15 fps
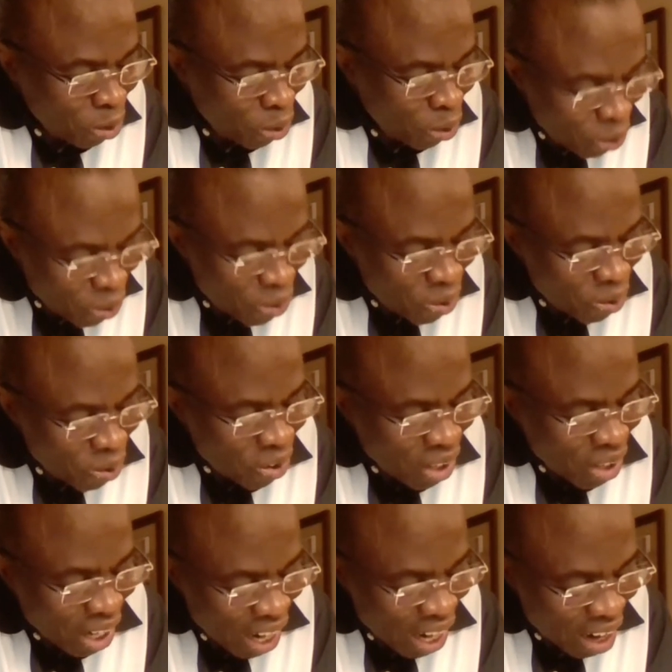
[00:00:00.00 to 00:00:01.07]
you
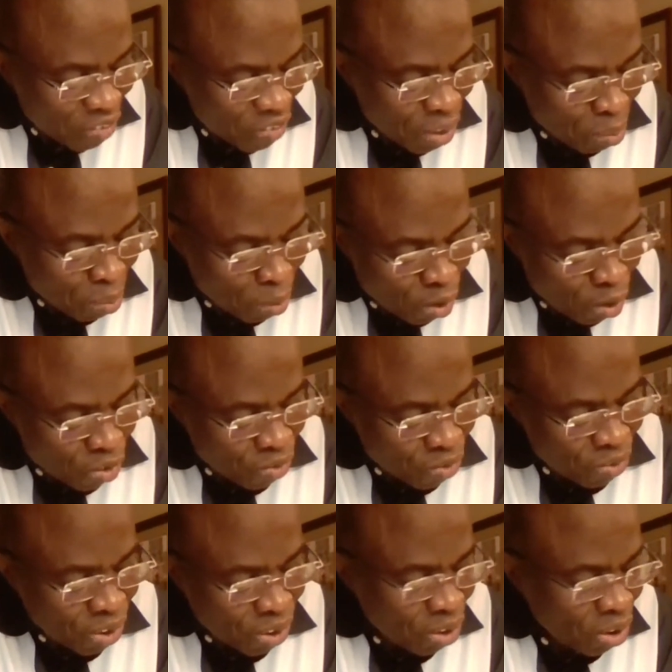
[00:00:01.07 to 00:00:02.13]
have
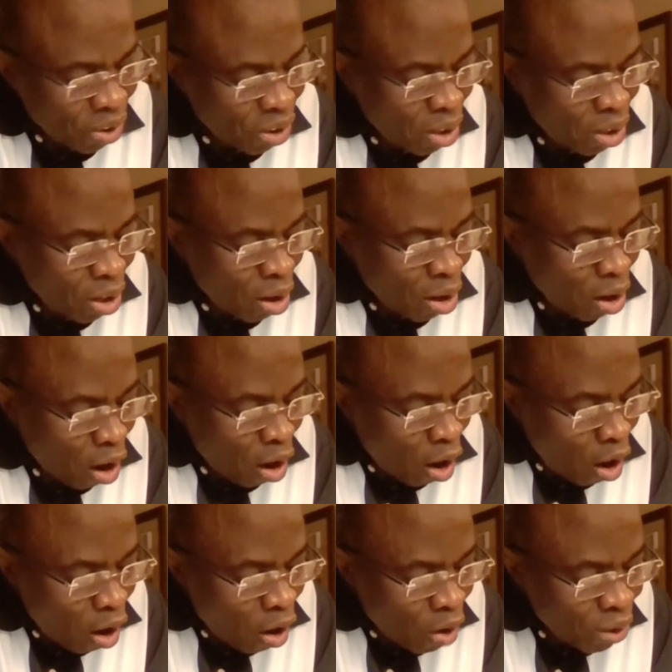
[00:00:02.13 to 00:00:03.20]
removed
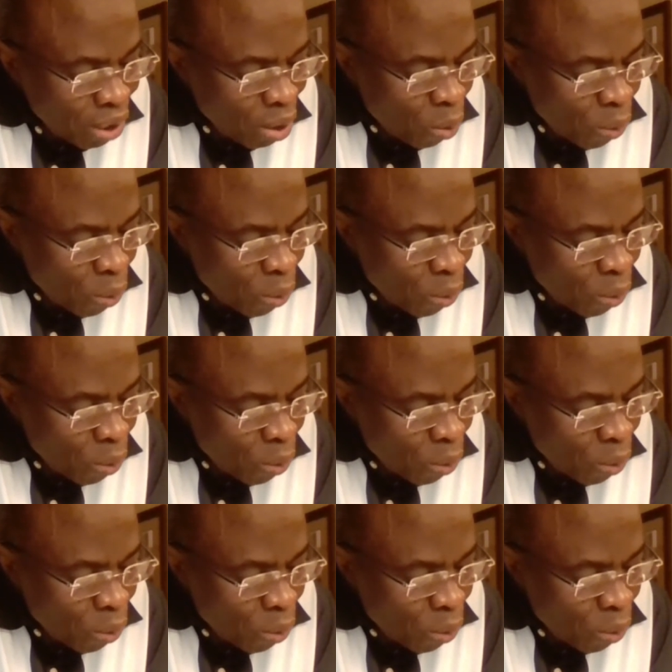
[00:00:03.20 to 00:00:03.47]
all the